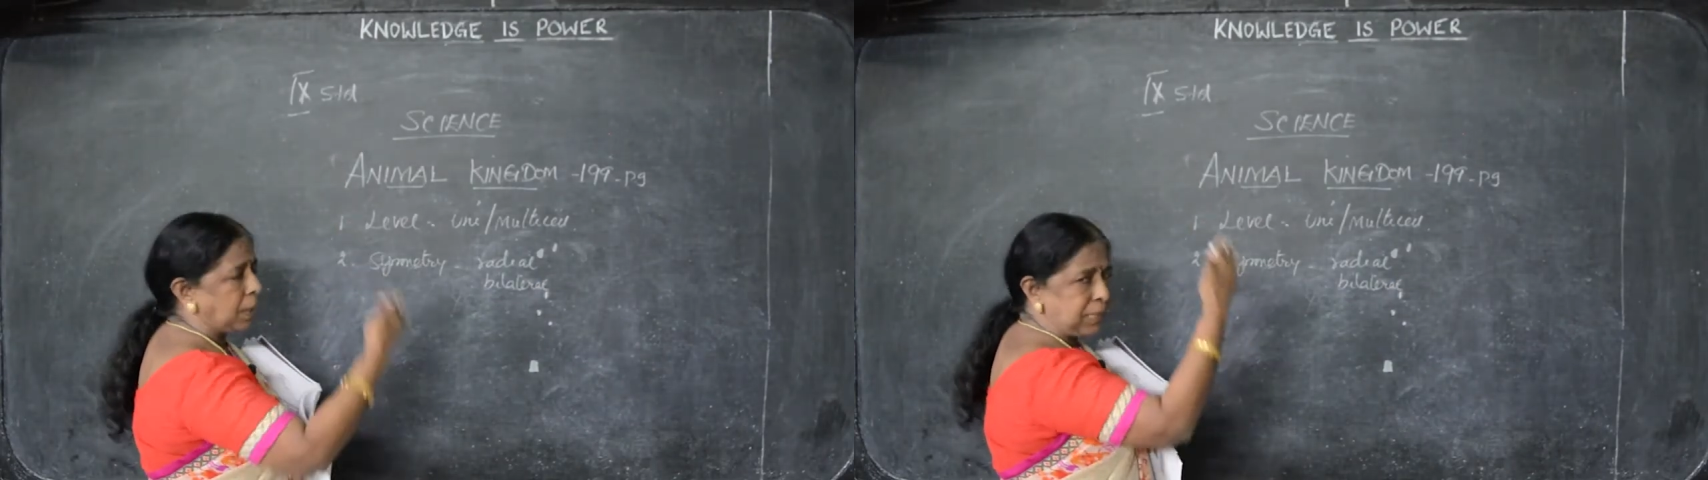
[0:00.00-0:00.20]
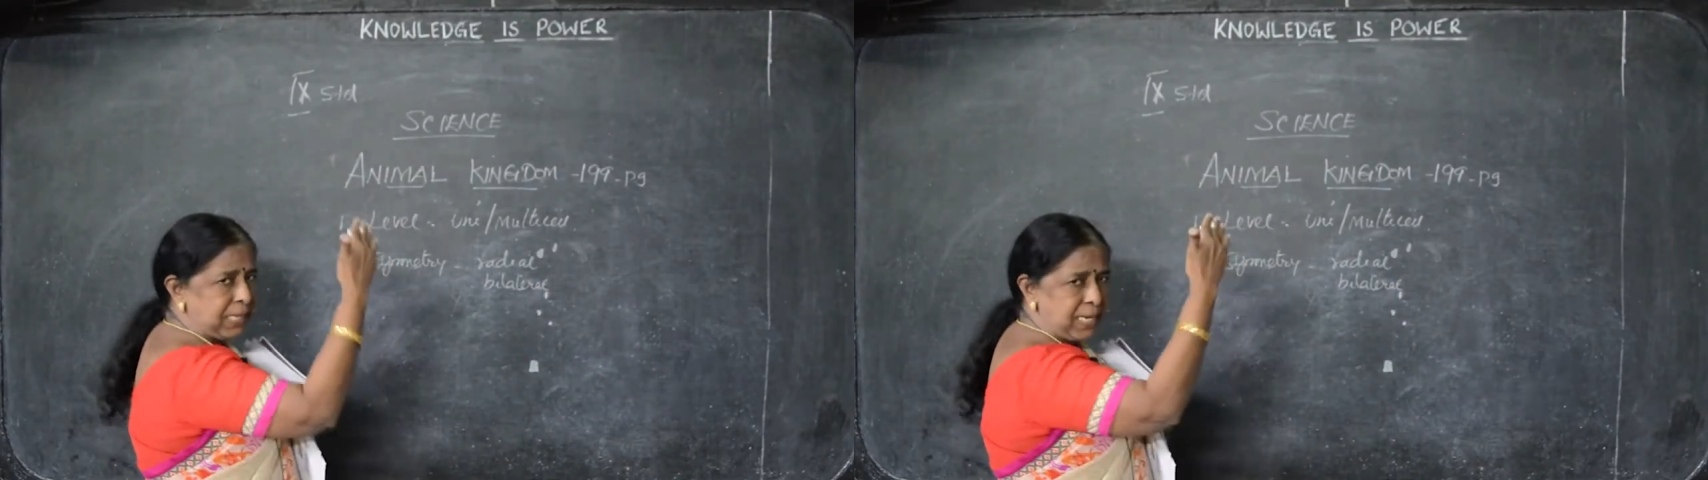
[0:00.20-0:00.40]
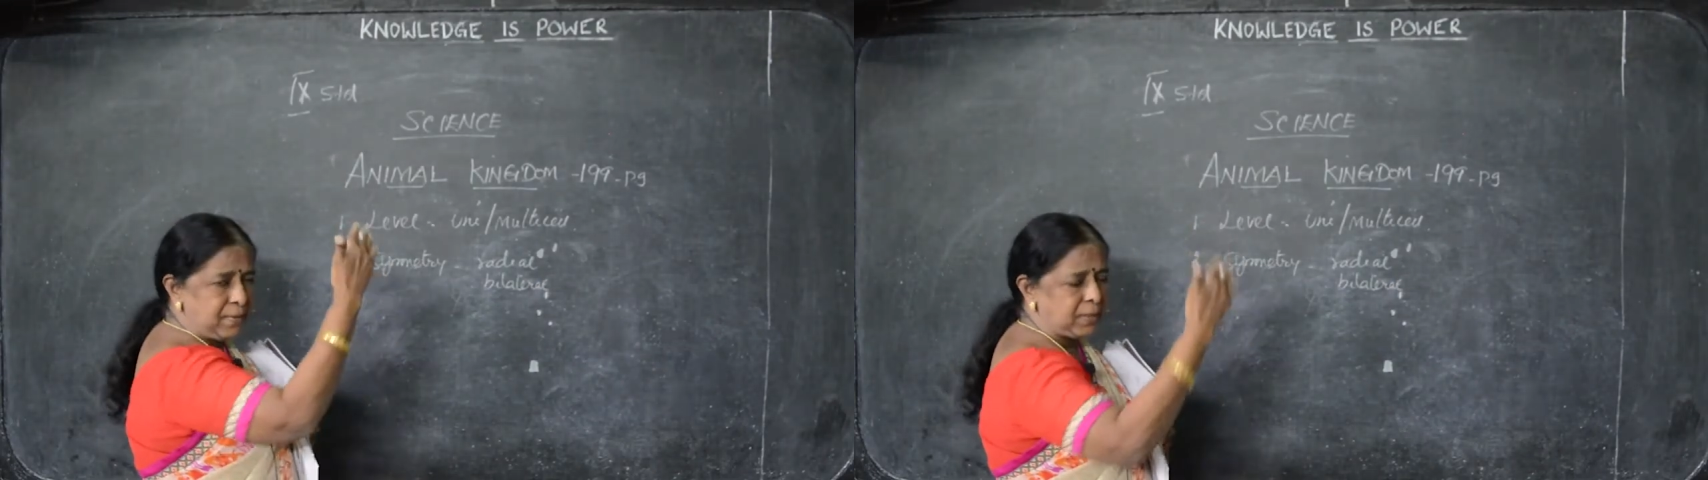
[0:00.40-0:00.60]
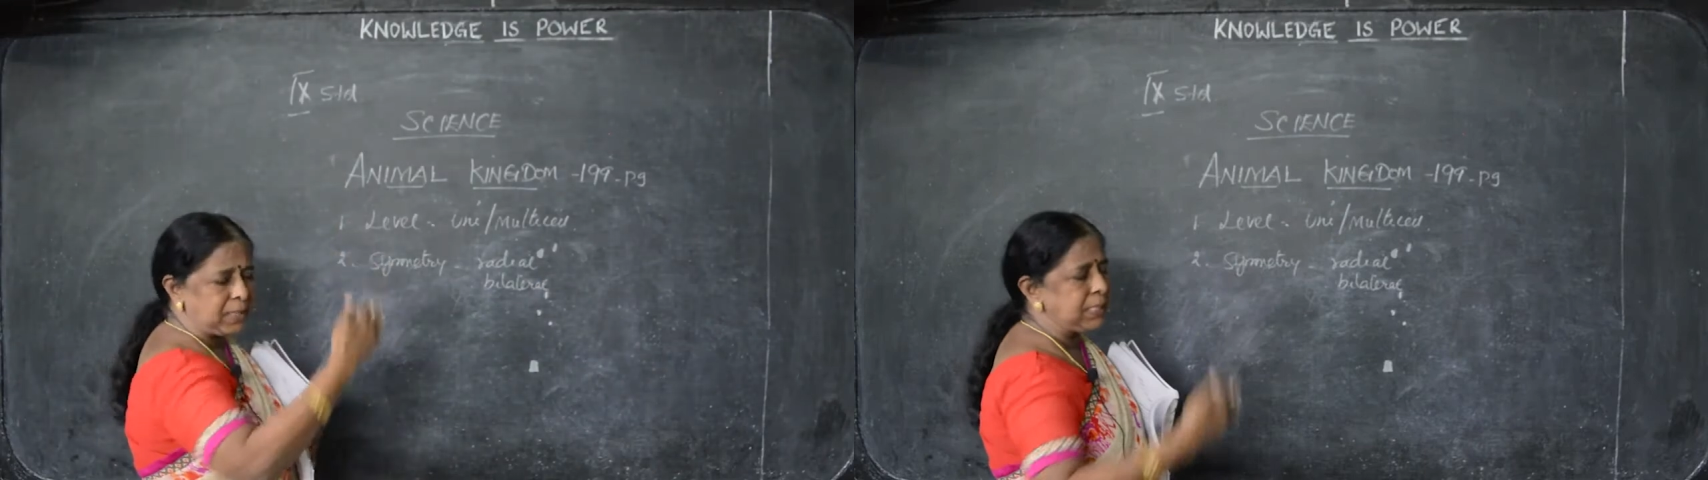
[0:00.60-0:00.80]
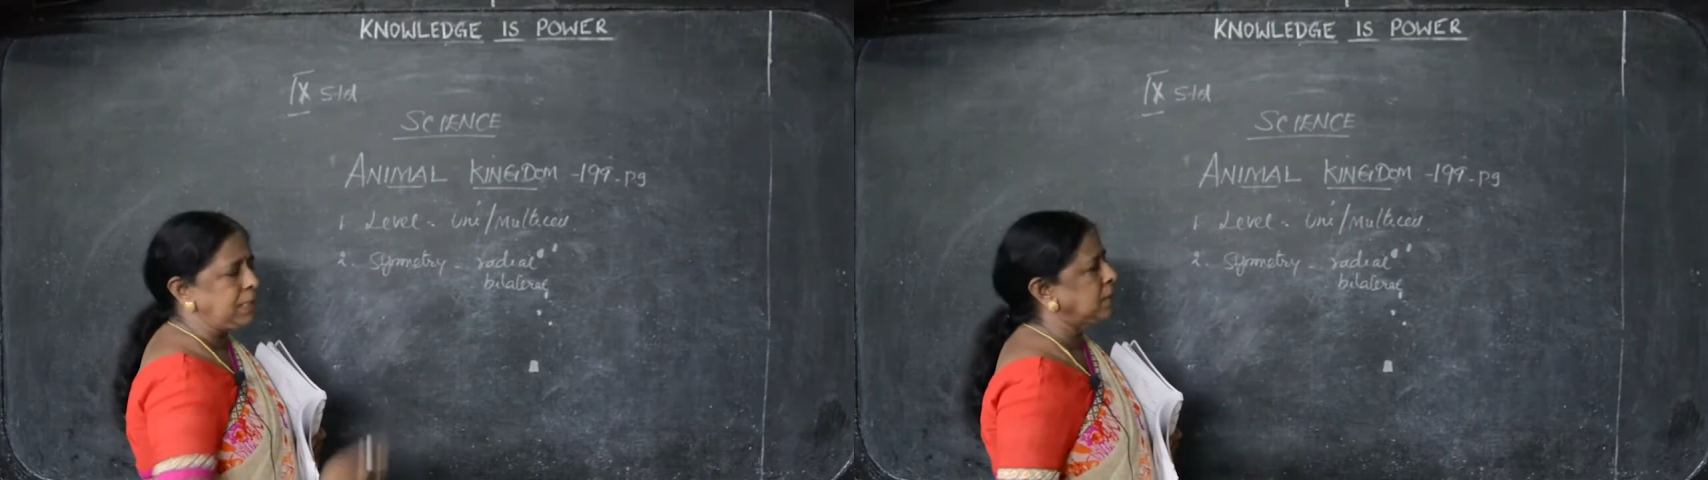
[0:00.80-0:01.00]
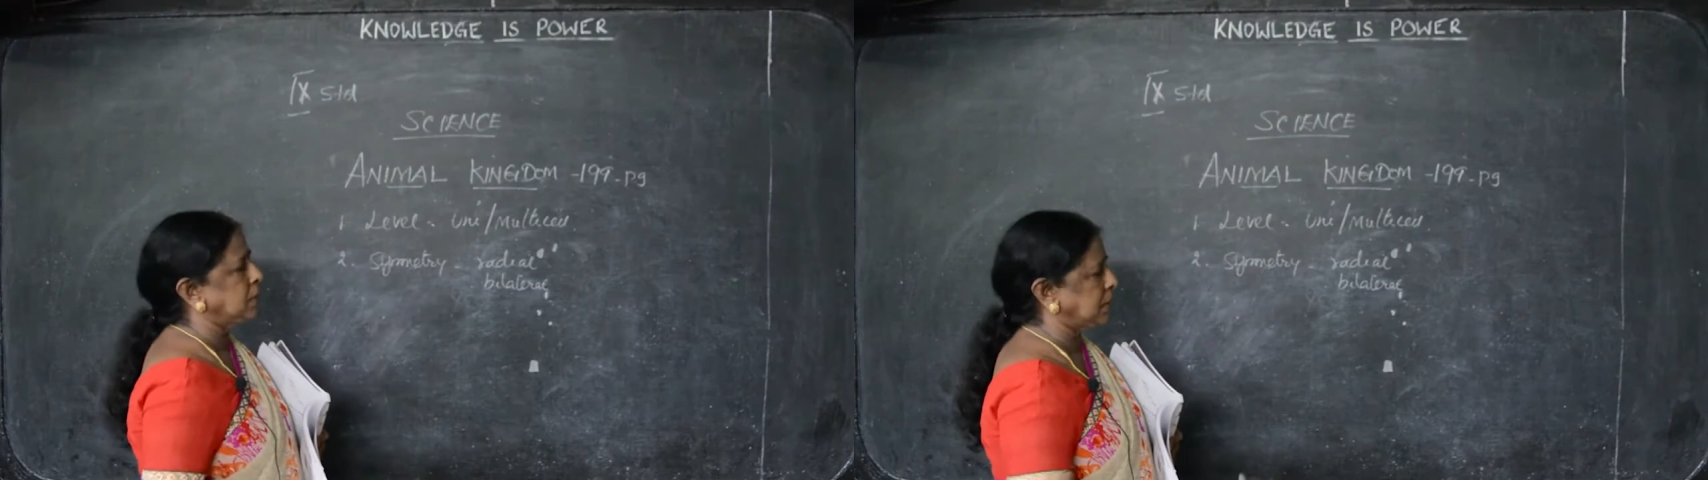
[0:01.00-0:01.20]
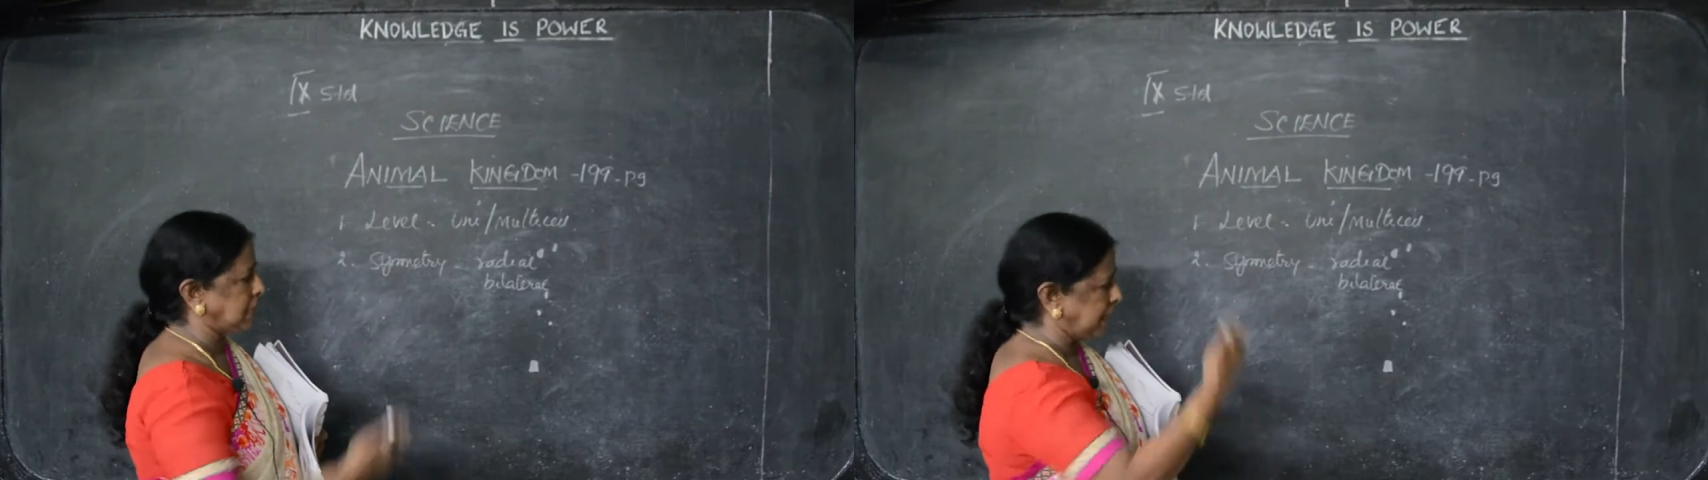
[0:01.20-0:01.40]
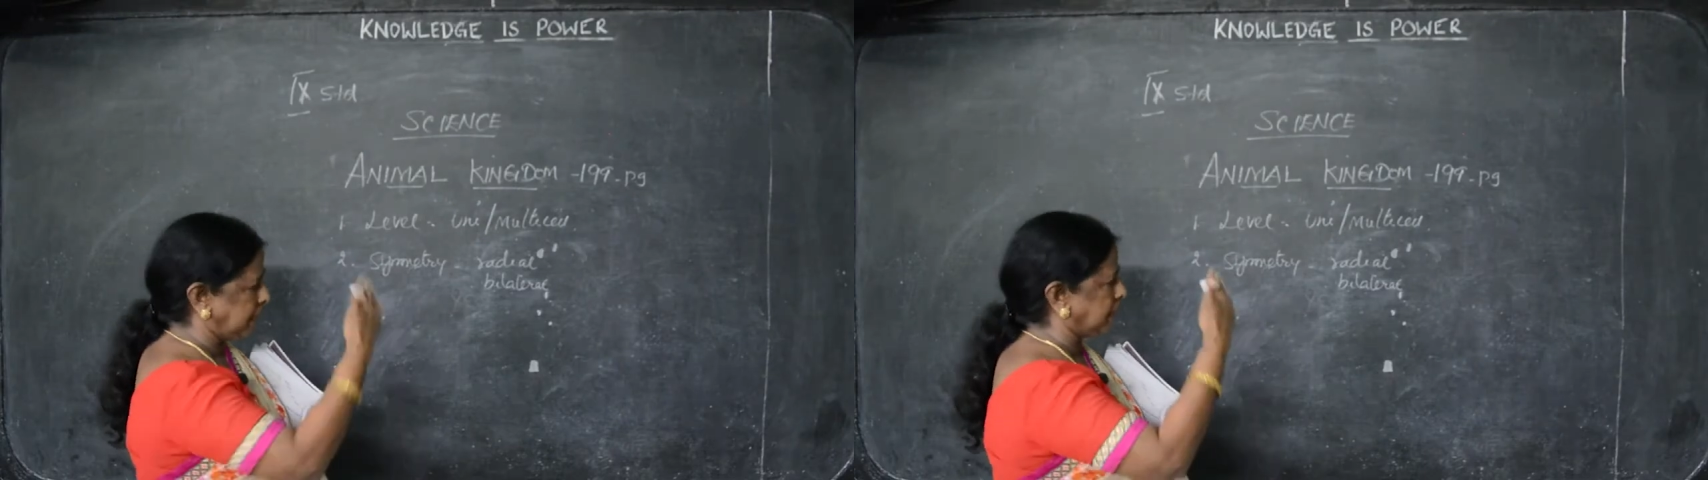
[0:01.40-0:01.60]
even a renda
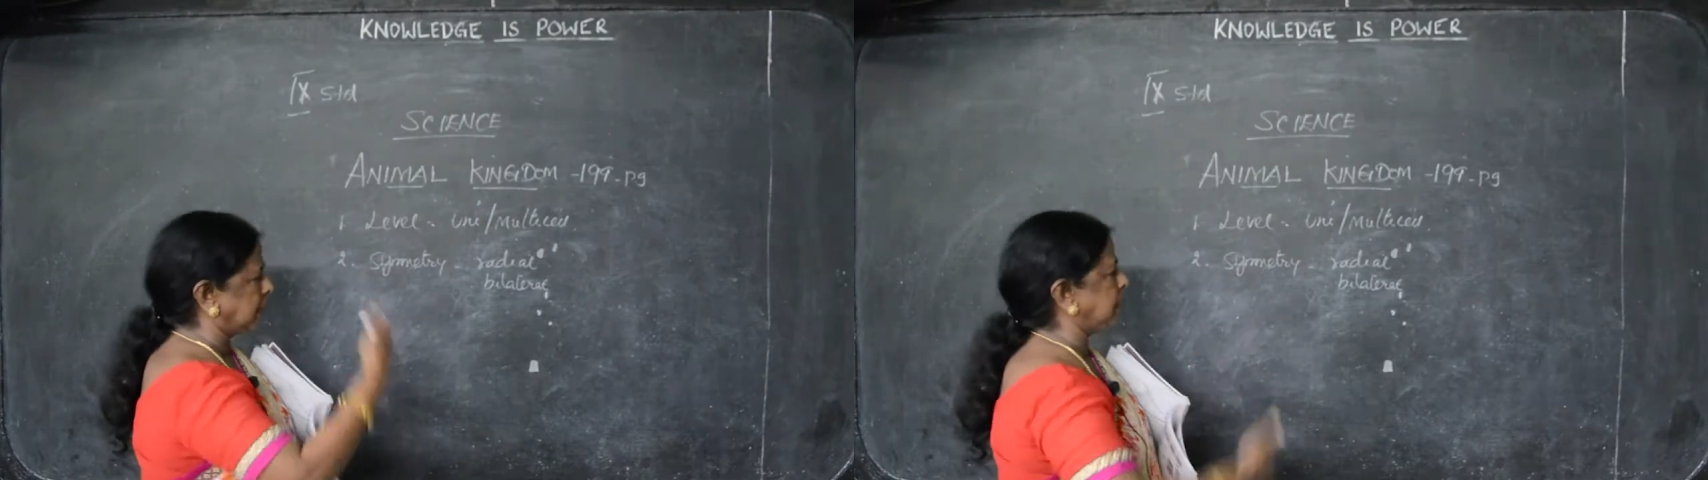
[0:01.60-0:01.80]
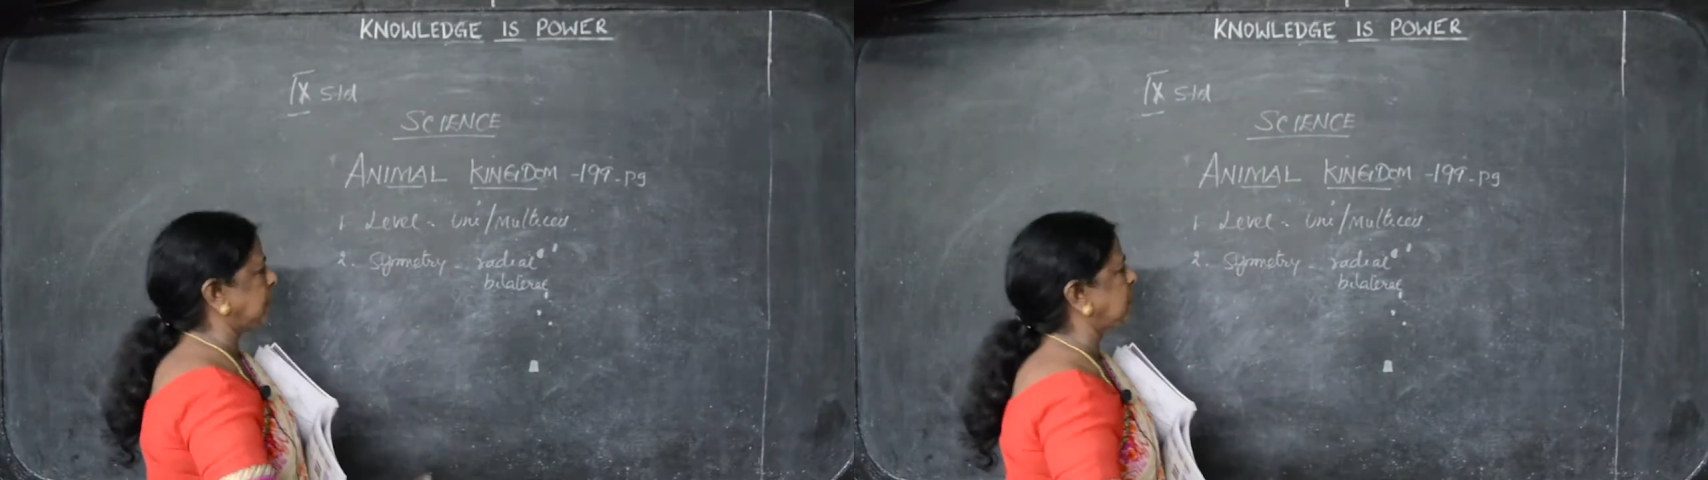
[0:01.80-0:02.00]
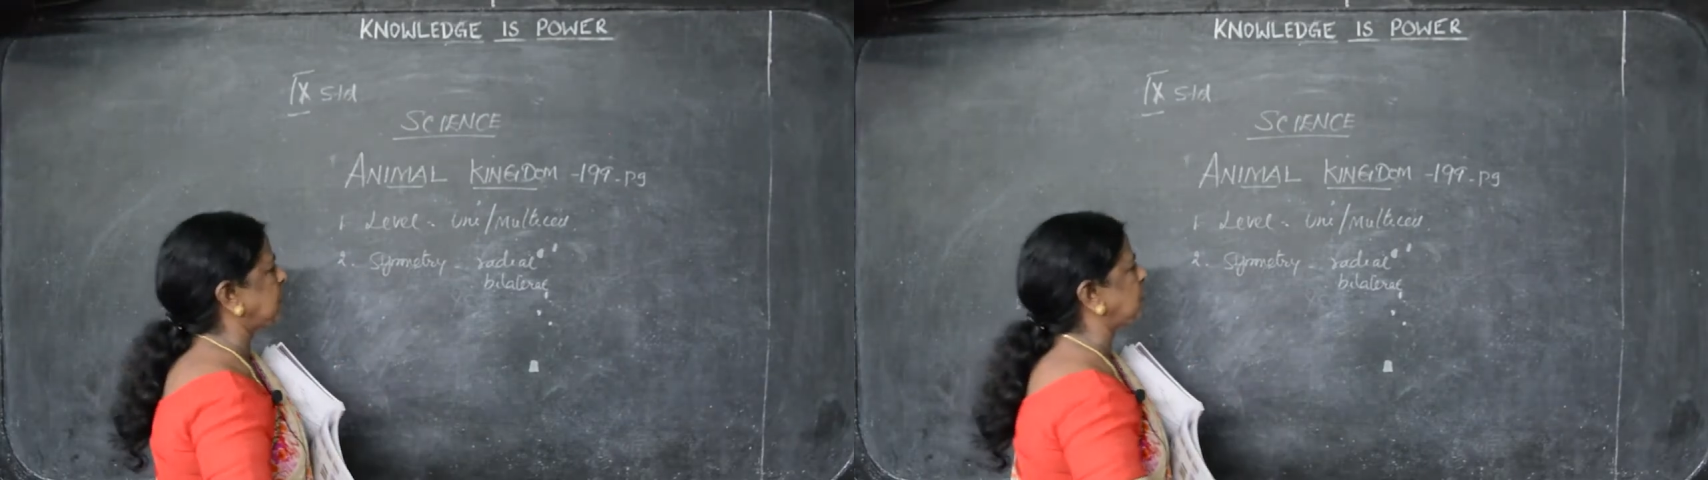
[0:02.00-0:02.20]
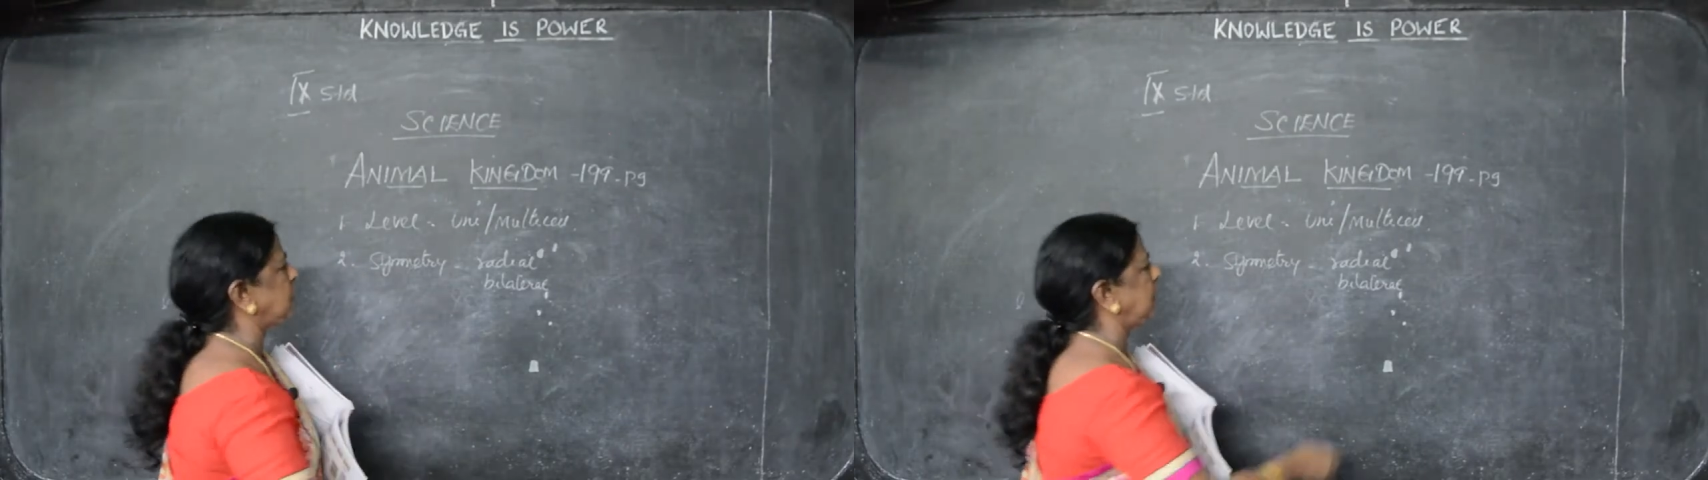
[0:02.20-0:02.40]
straight cut, that is